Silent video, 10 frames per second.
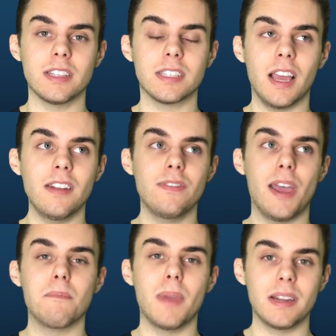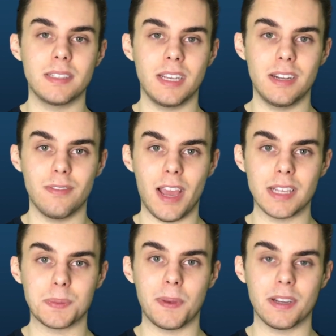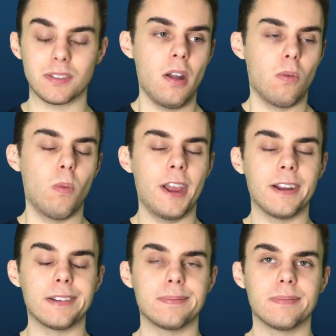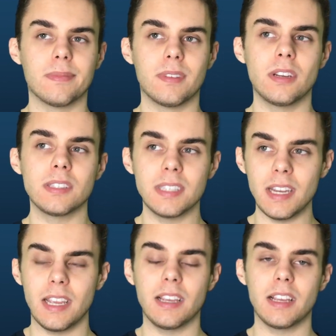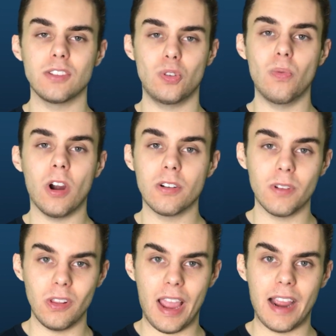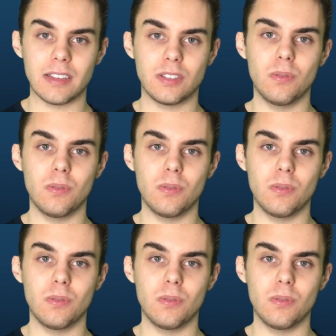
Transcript: it's kind of that meditative aspect where you're sitting because you want to relax.